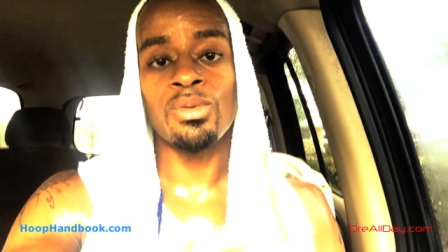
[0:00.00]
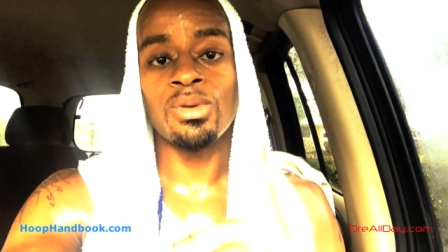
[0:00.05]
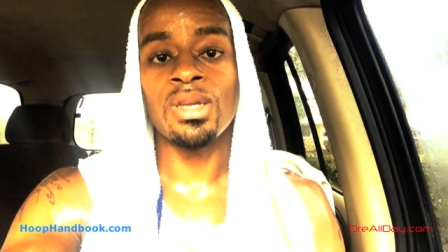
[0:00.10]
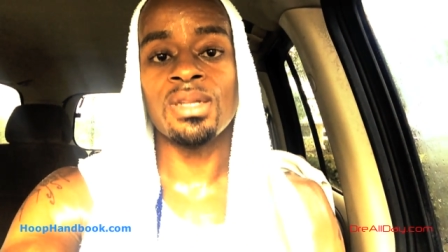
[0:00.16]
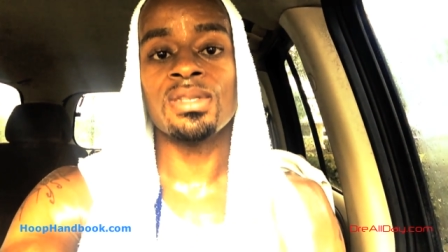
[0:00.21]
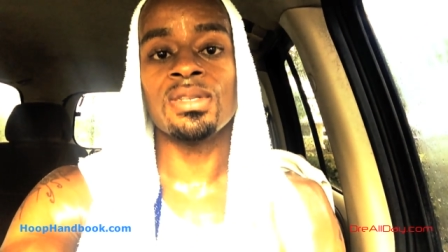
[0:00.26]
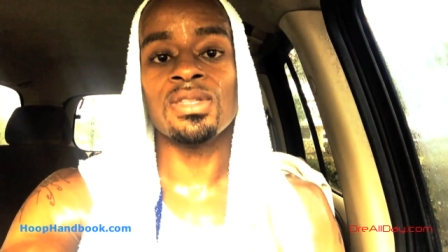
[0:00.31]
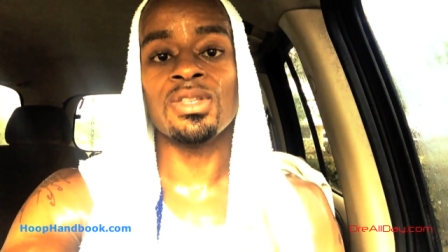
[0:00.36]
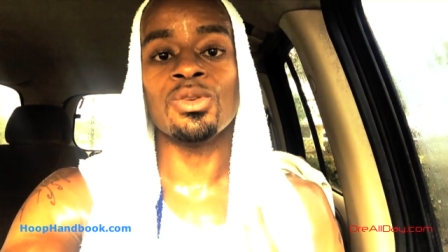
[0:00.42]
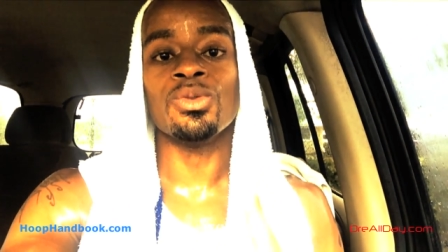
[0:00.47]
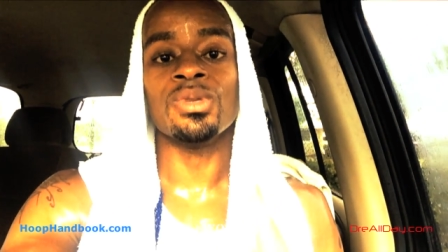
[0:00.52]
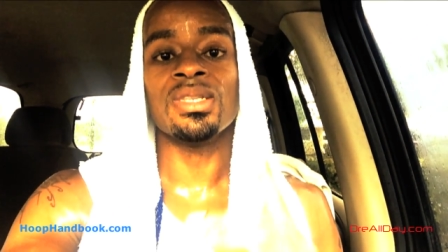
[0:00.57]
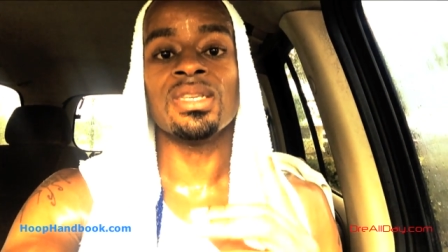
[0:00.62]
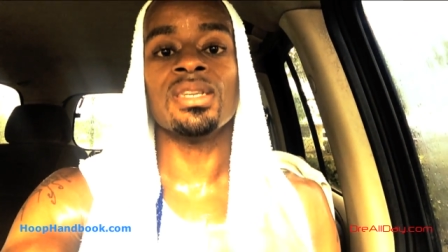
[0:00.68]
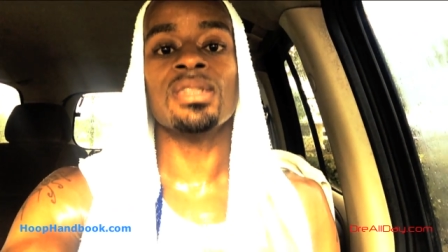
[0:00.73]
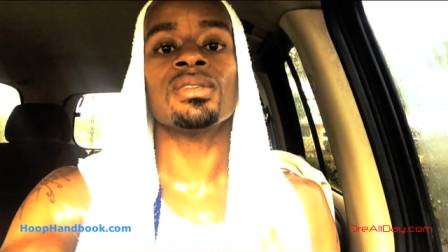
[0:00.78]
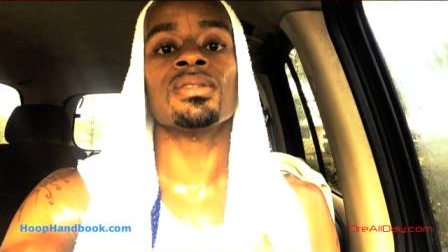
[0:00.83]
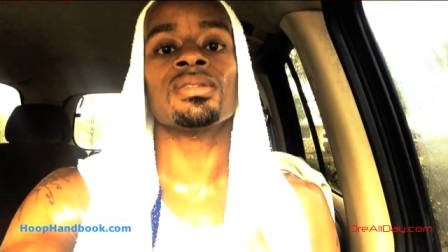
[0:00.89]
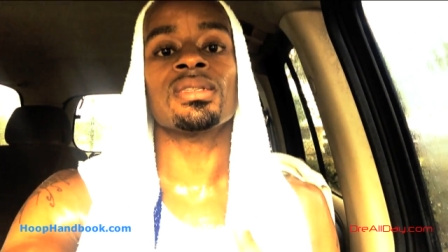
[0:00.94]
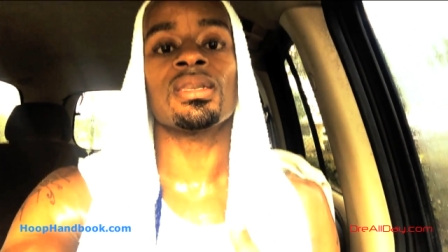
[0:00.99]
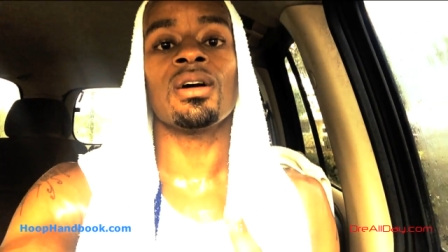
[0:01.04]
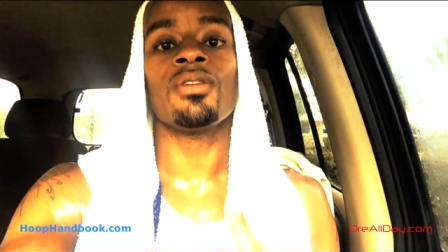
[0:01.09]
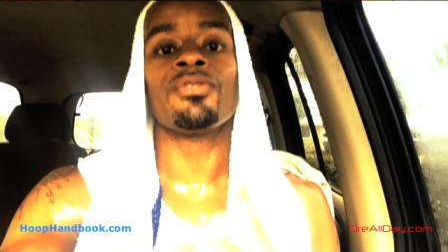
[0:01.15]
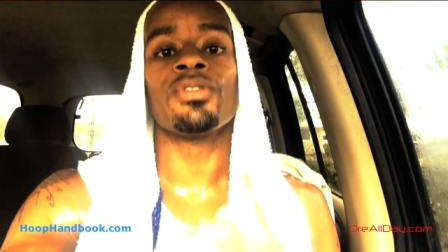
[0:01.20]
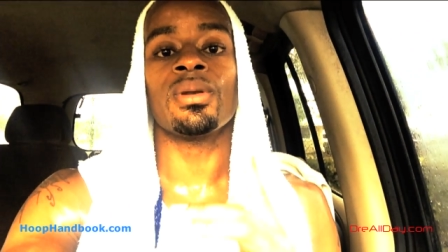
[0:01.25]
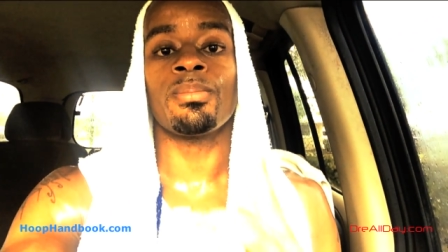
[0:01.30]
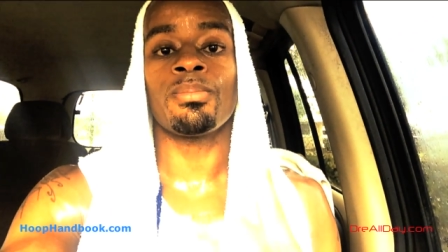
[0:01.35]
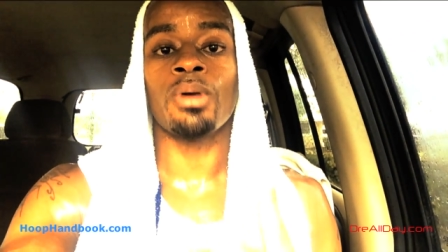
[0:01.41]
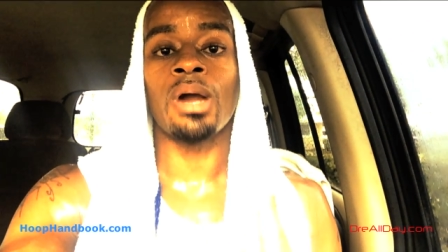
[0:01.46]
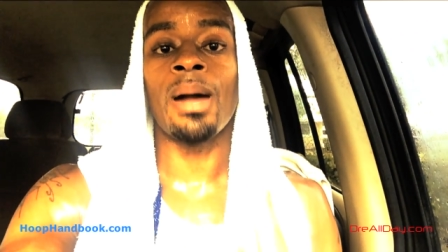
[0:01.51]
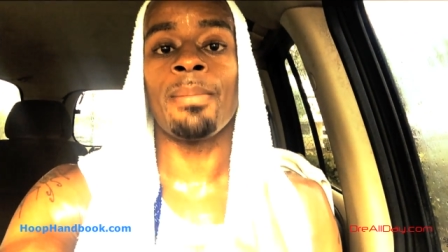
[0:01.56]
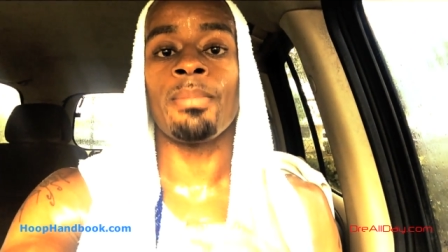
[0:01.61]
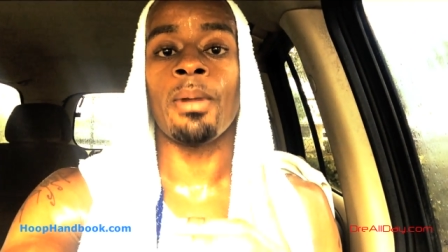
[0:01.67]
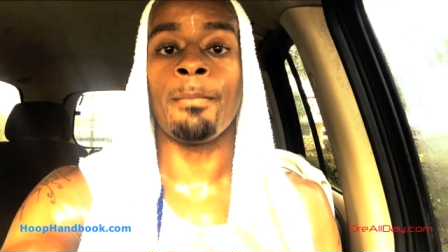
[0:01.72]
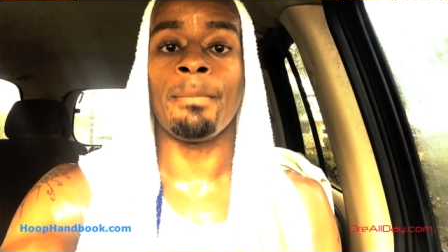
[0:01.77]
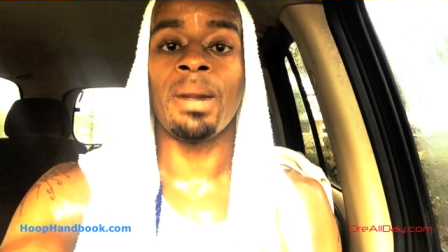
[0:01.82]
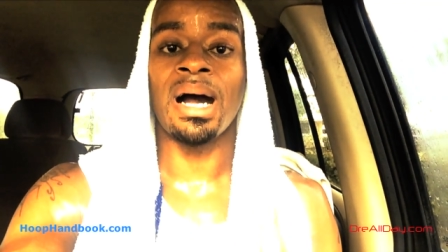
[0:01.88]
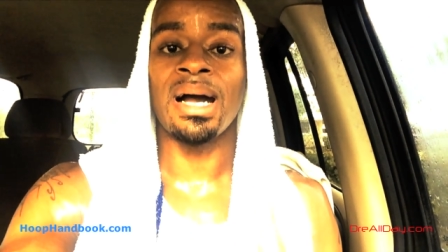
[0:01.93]
you need to do is get yourself in the
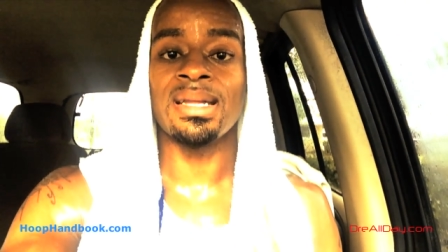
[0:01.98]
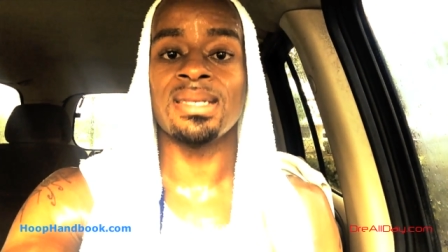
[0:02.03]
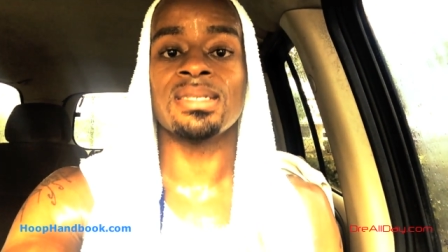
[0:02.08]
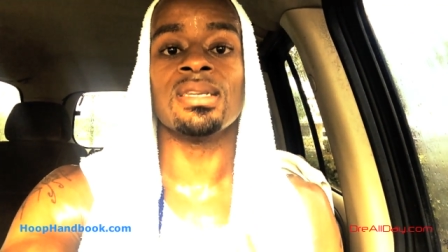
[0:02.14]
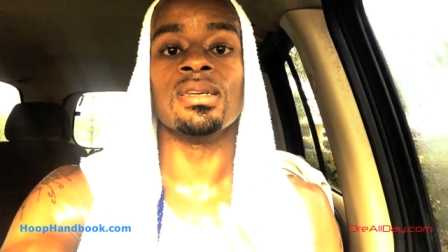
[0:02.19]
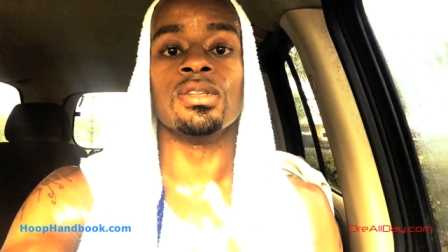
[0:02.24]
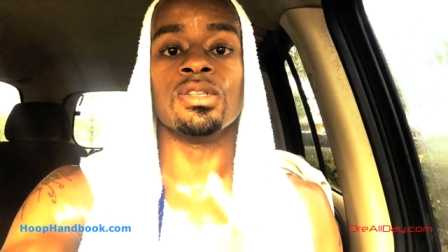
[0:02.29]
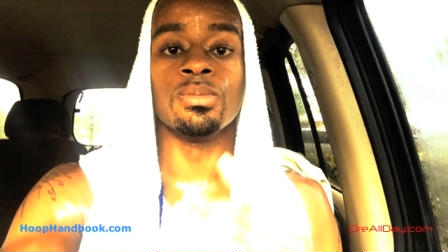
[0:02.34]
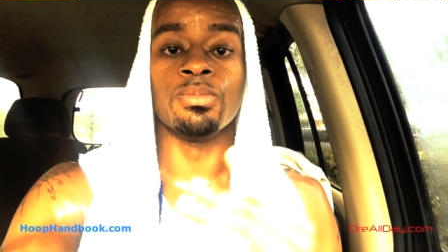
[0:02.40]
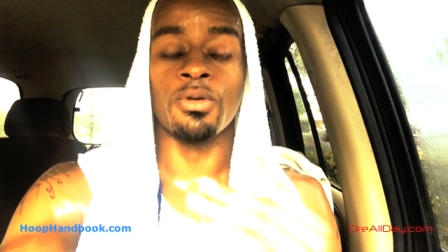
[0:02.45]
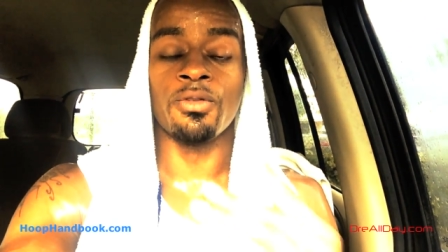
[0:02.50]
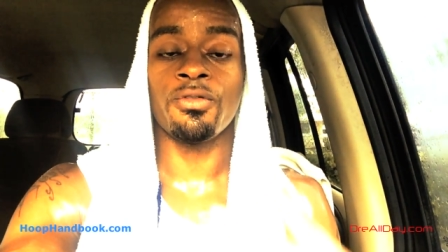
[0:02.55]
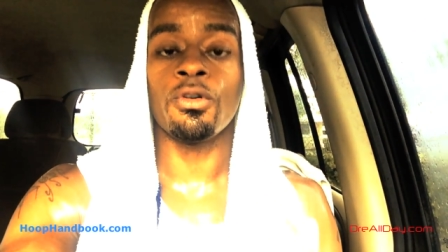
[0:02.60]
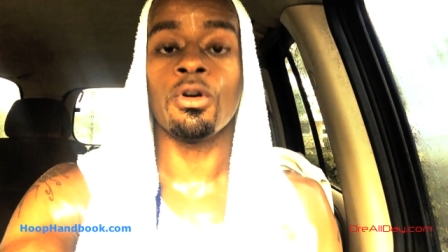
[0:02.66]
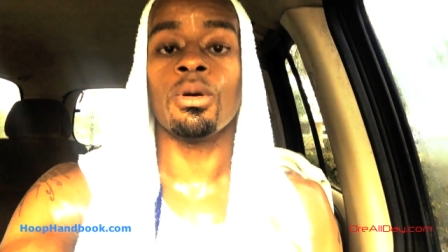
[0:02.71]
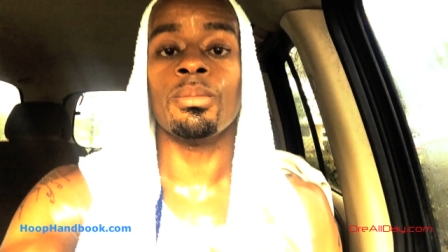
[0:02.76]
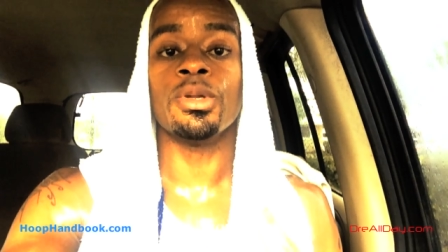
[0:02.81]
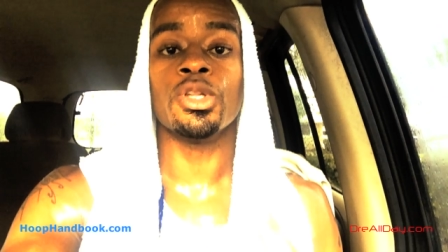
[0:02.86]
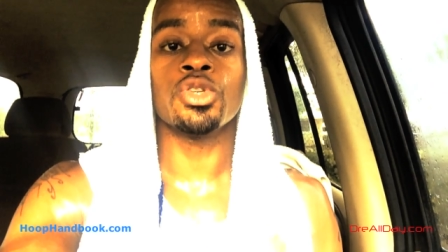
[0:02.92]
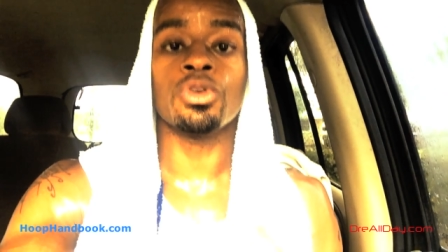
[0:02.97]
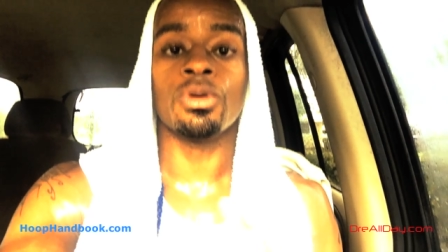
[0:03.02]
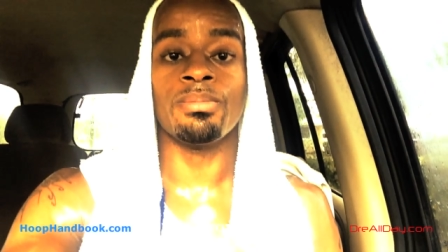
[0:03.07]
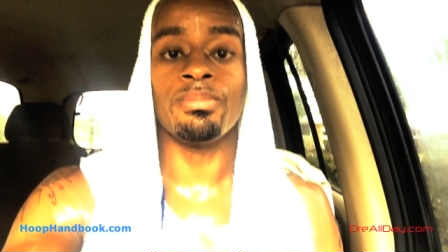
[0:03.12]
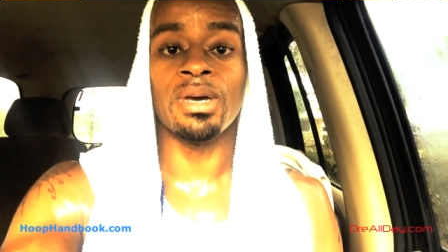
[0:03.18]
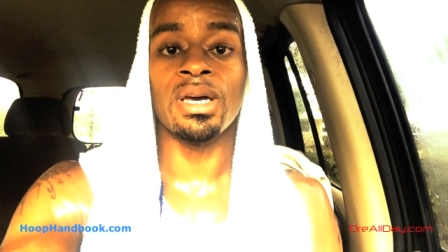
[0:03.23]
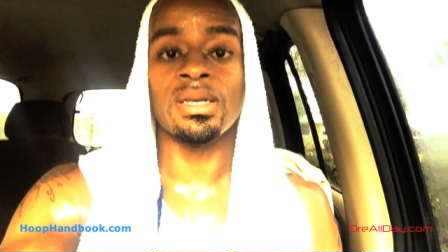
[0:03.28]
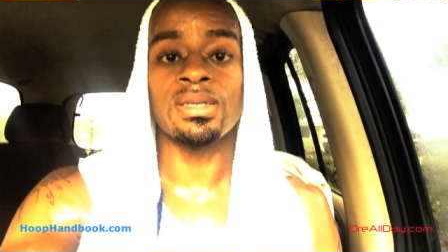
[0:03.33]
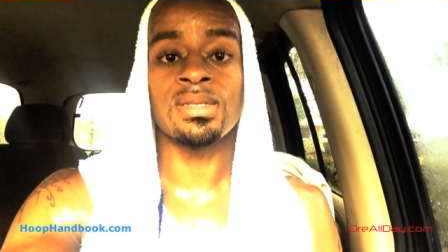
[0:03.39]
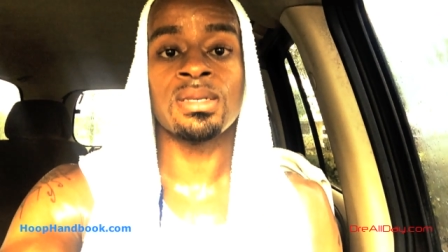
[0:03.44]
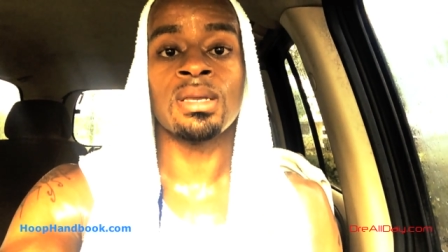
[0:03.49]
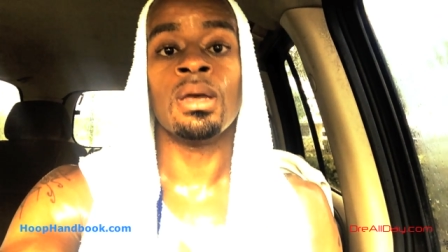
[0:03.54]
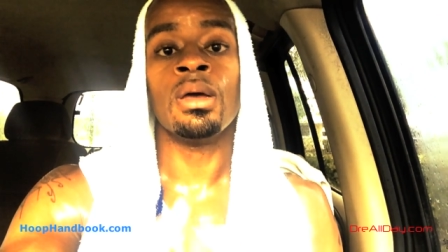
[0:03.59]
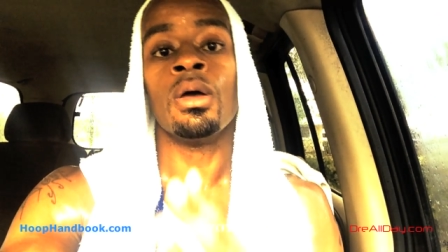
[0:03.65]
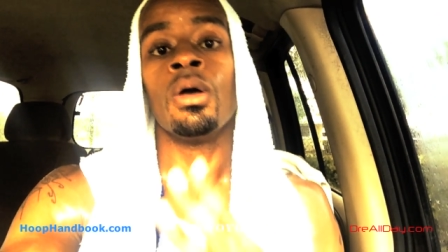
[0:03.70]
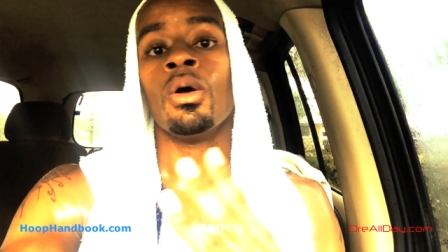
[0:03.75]
proper mindset to perform at your best.